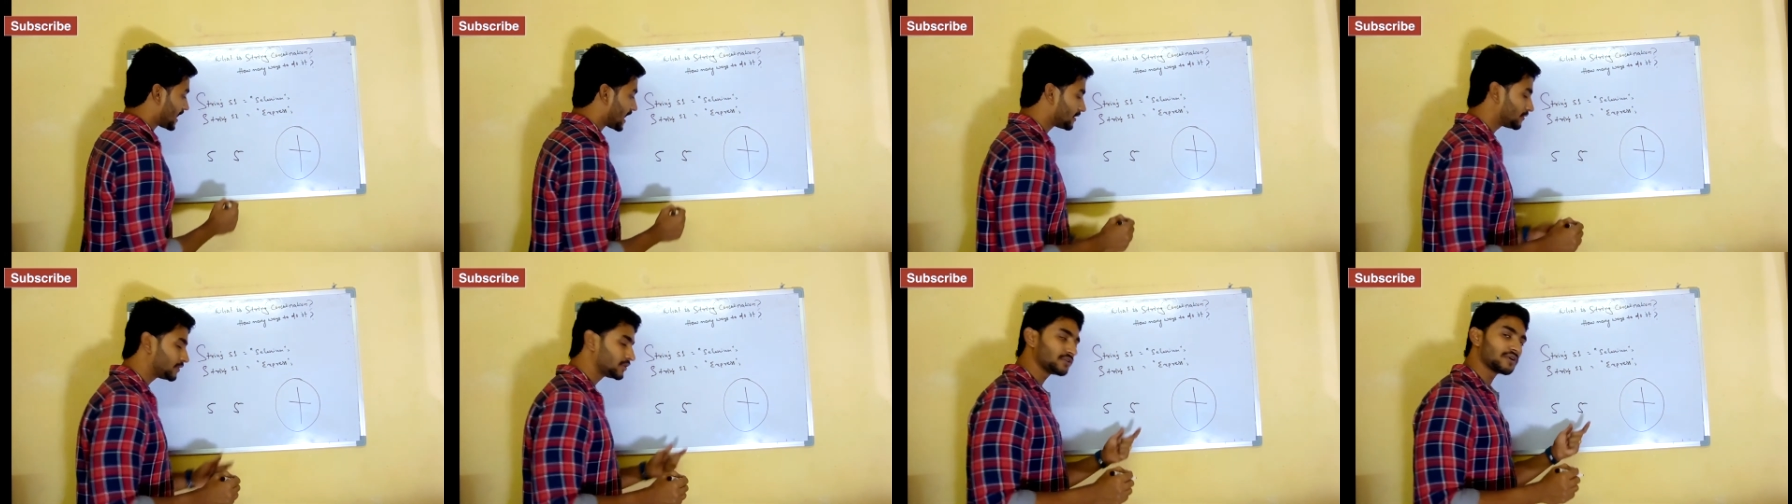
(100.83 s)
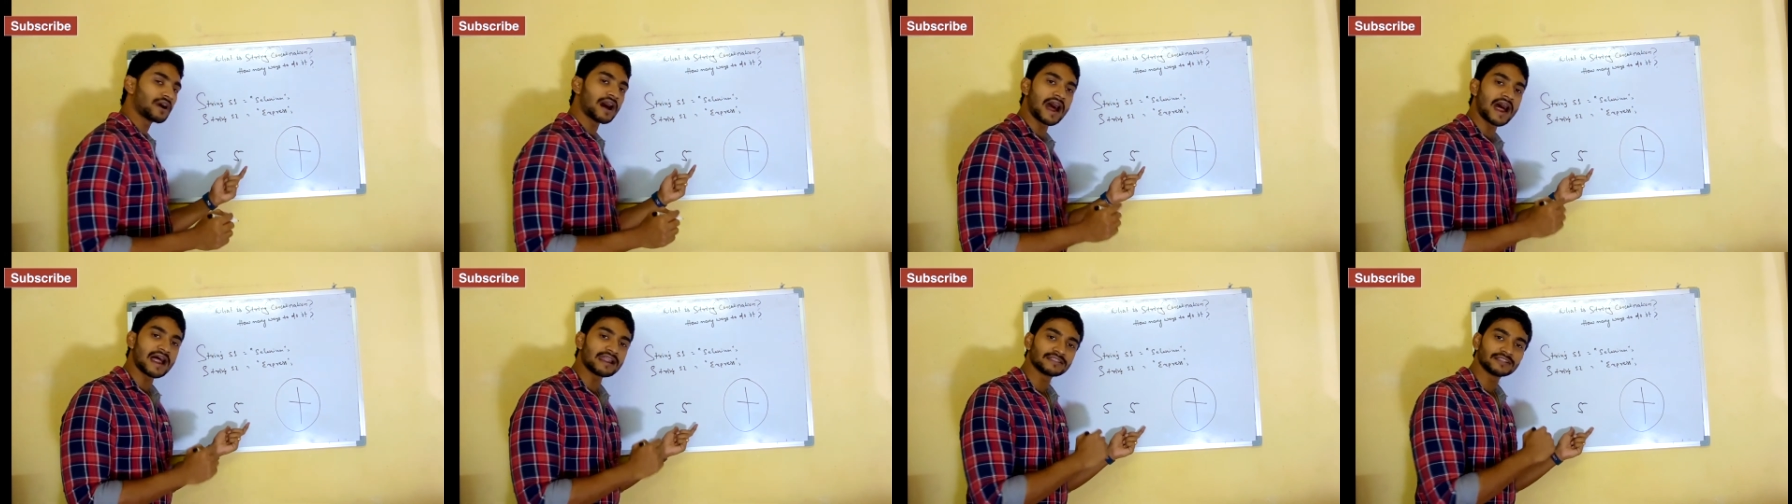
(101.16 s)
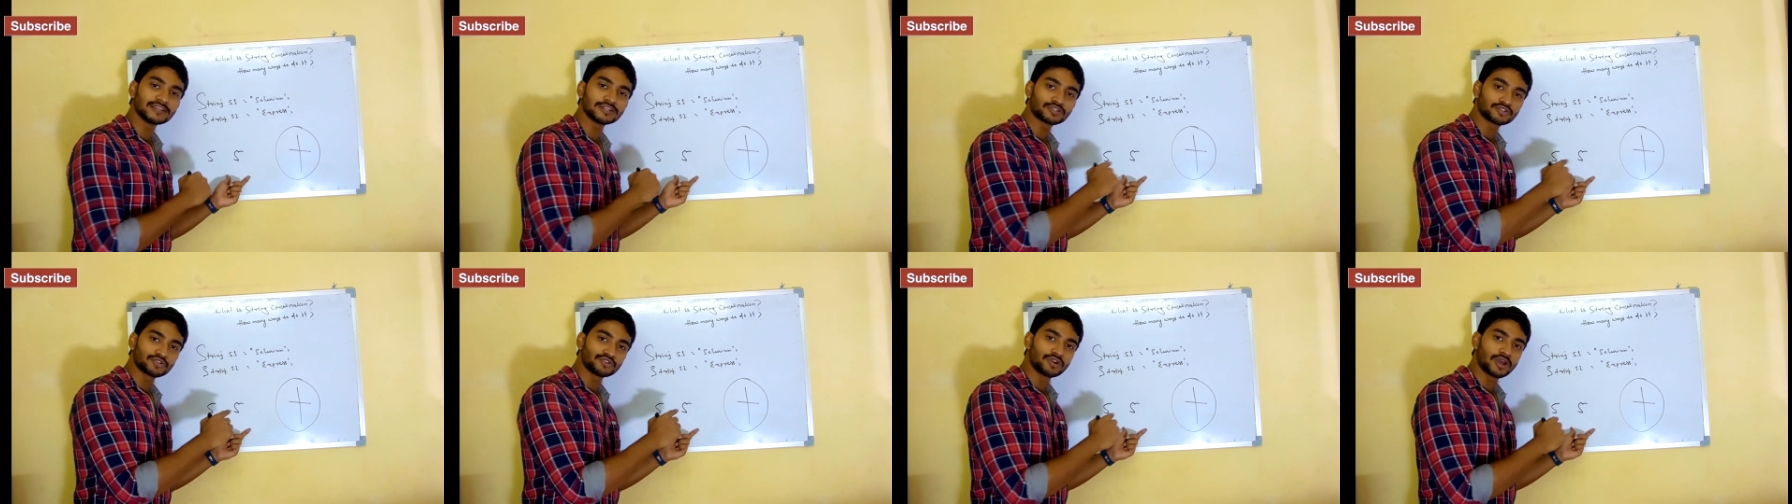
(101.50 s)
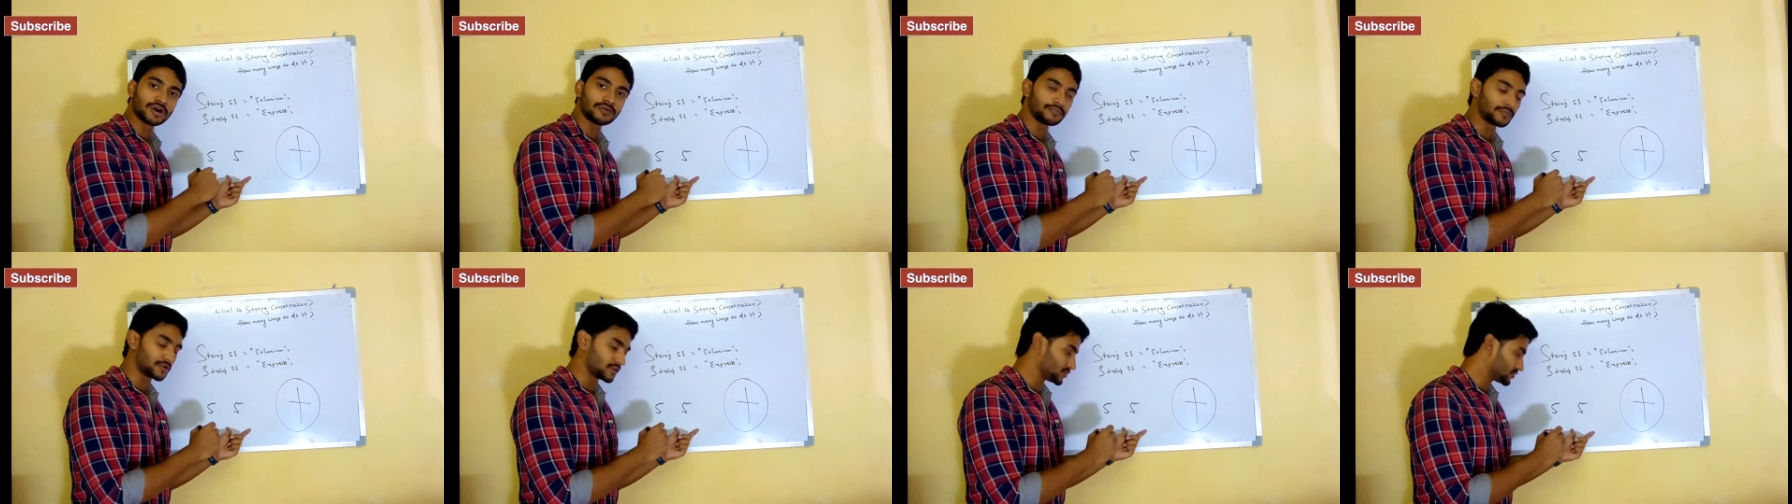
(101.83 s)
I want to add these two
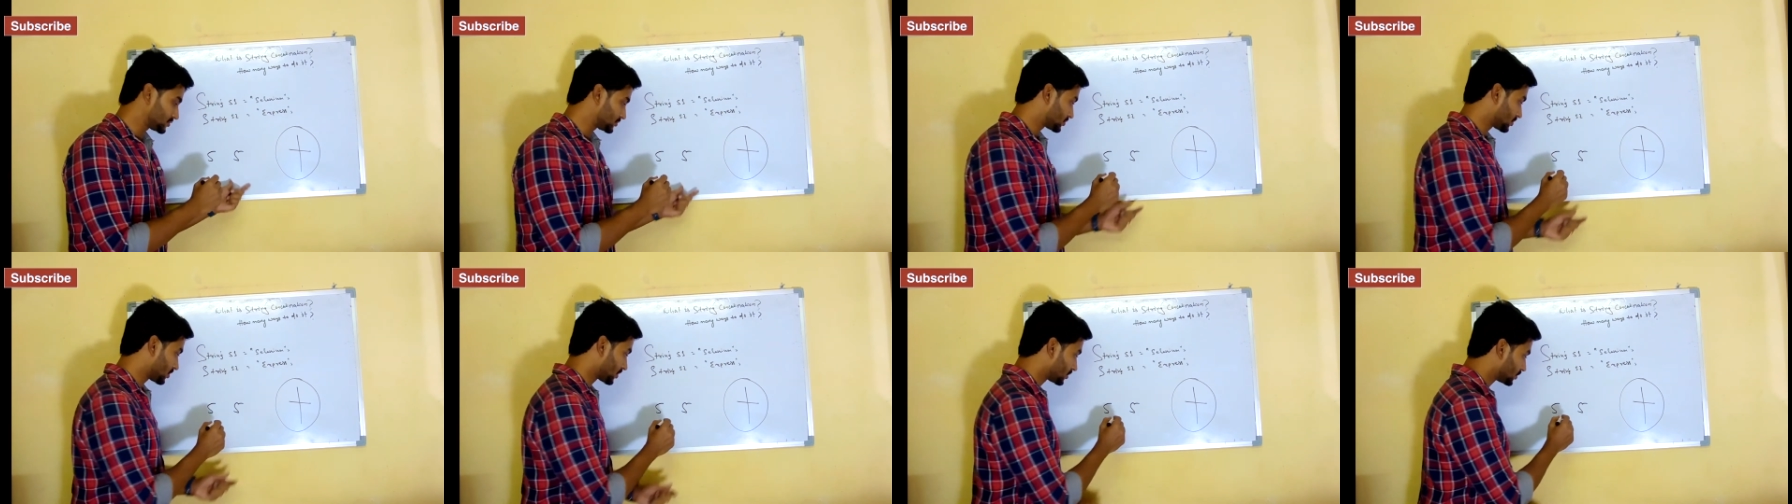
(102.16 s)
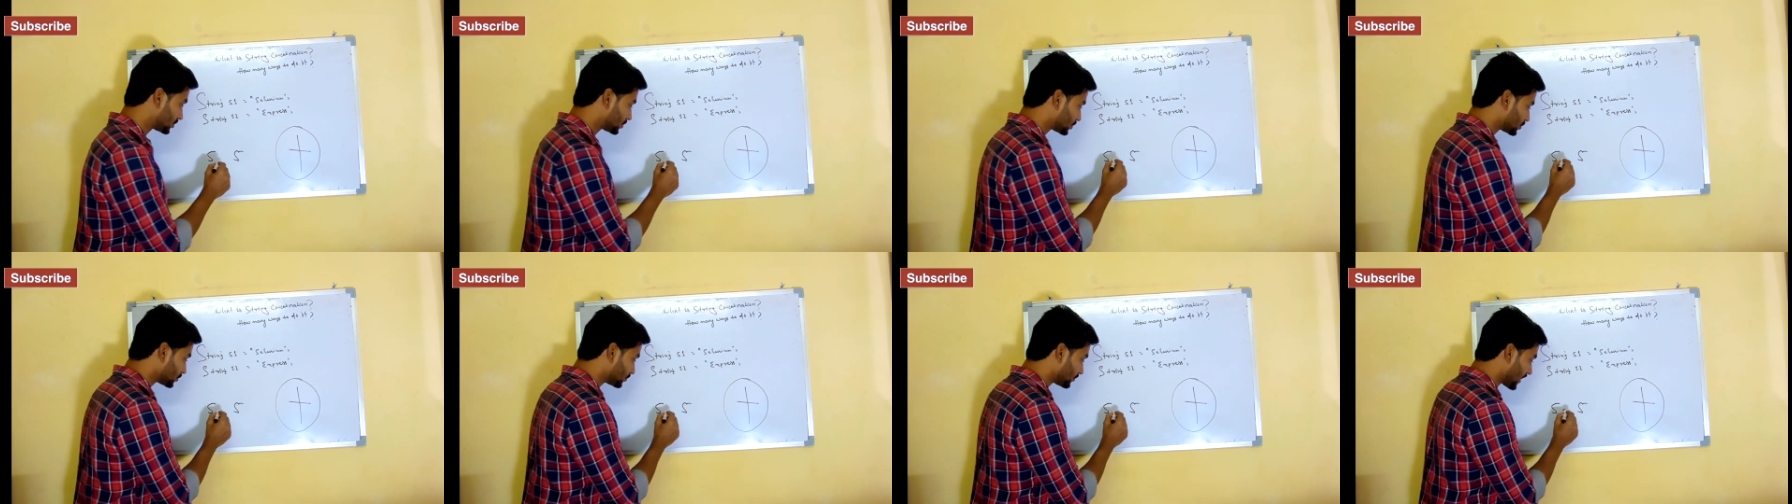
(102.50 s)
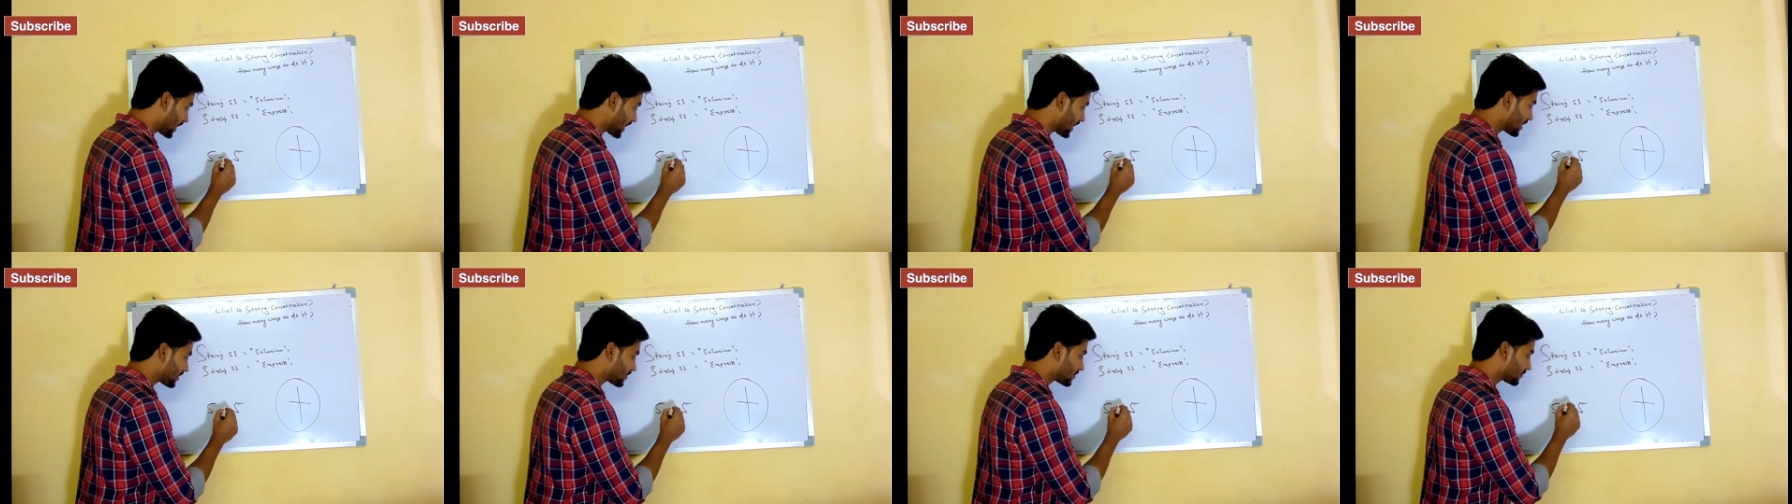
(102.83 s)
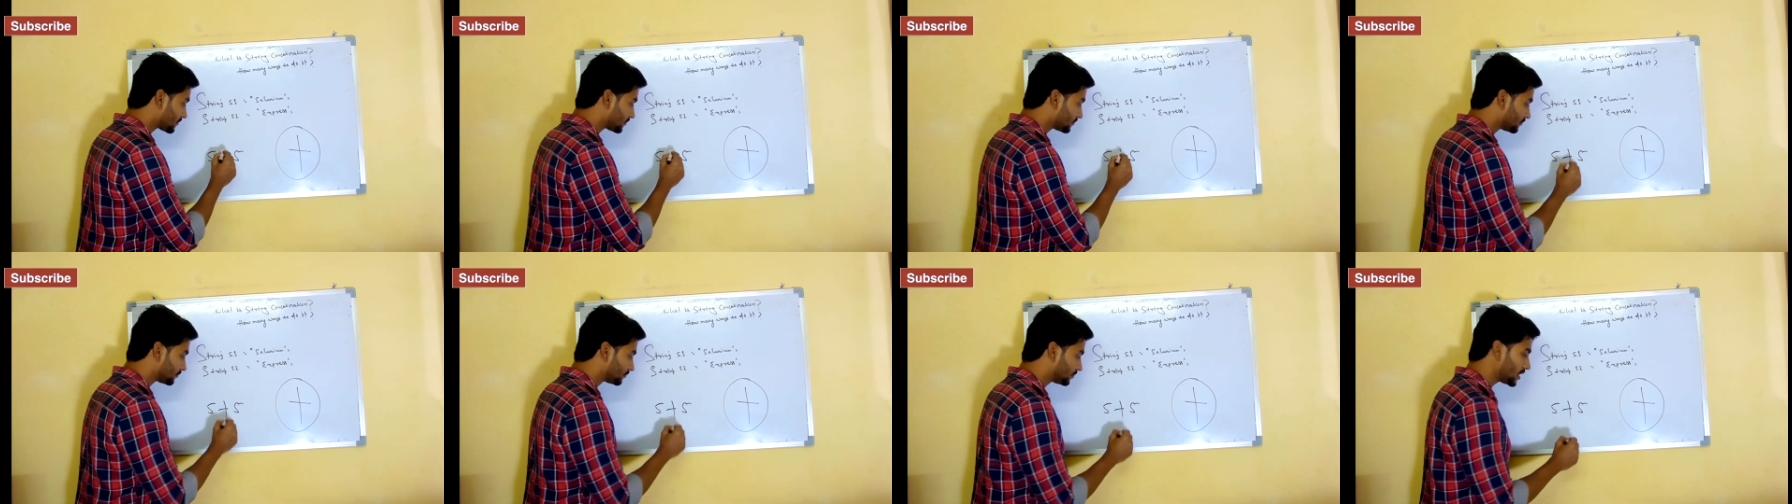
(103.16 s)
numbers, so I will do a
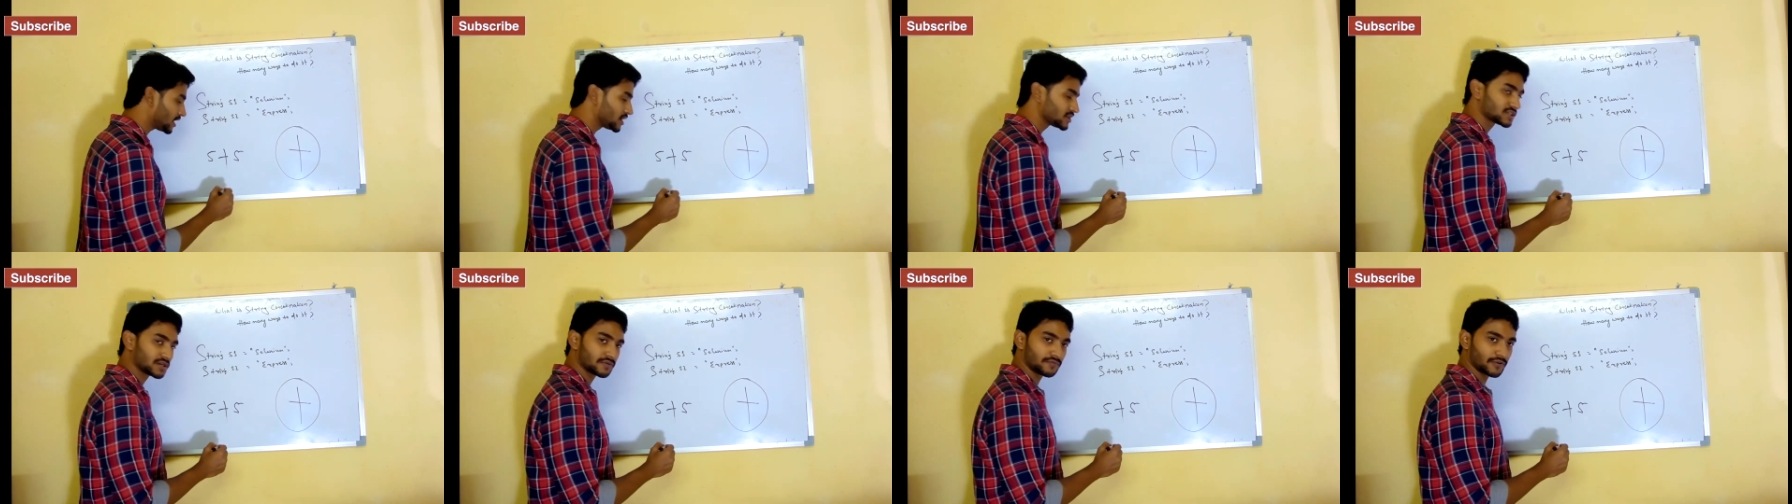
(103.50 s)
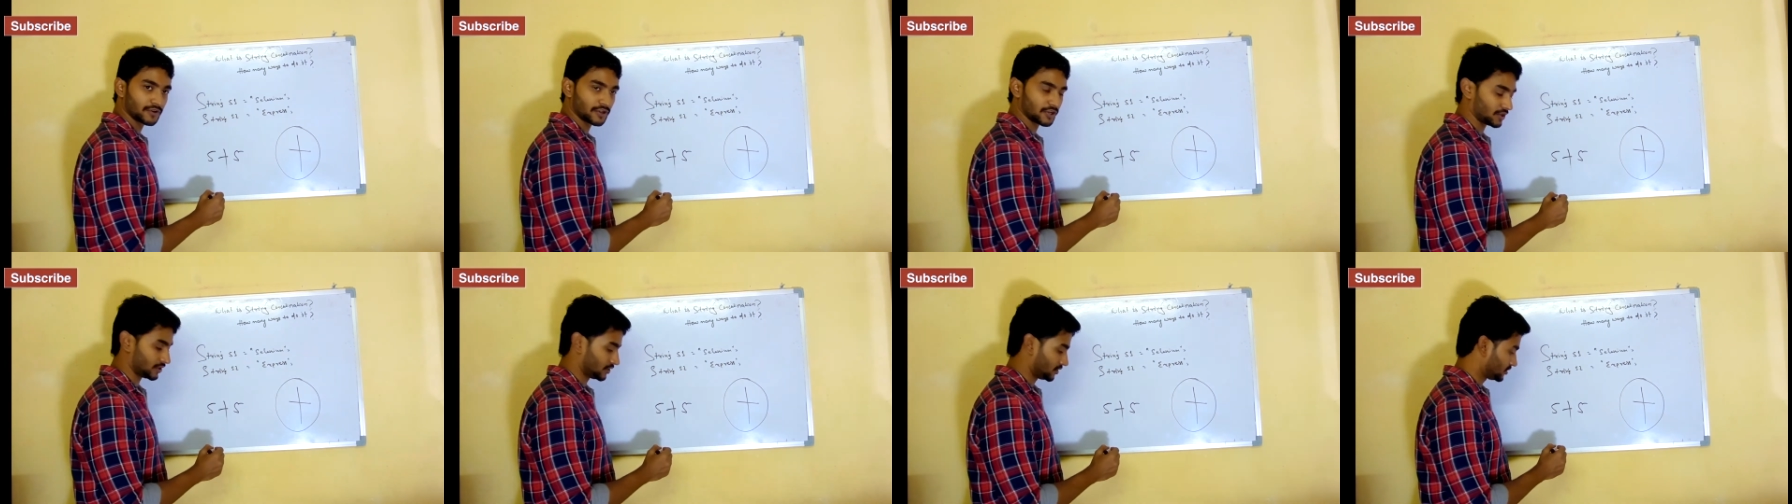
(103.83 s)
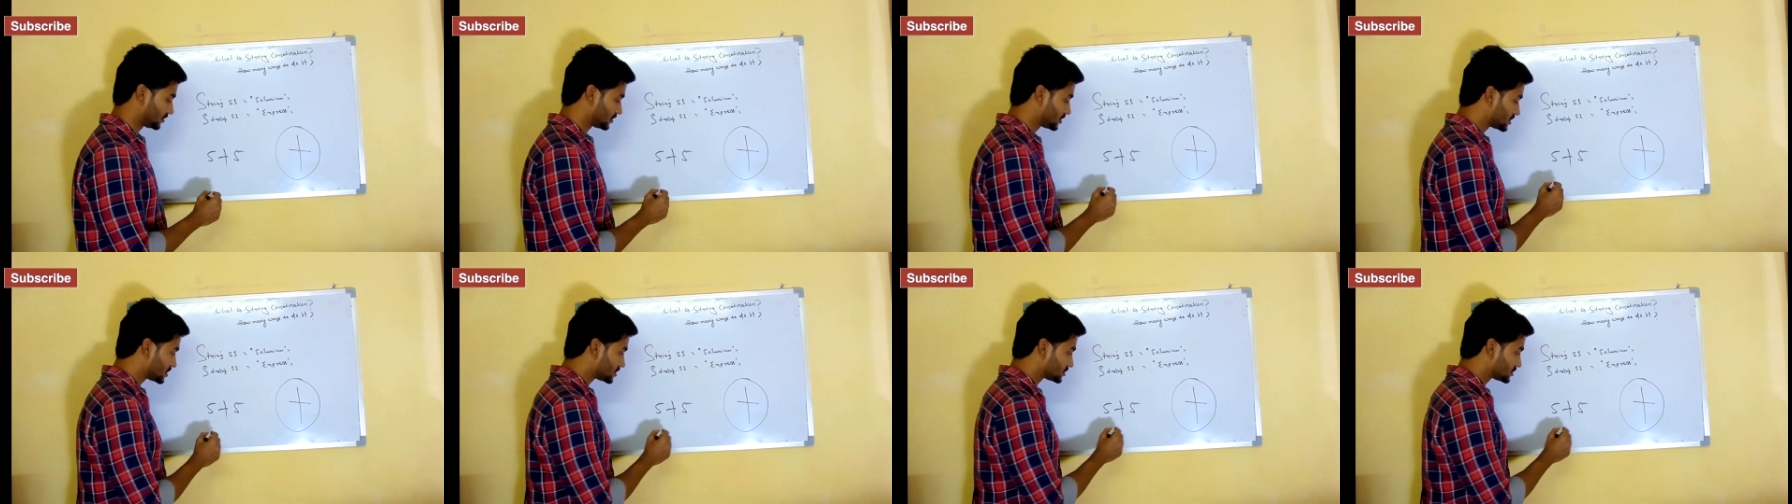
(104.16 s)
plus over here.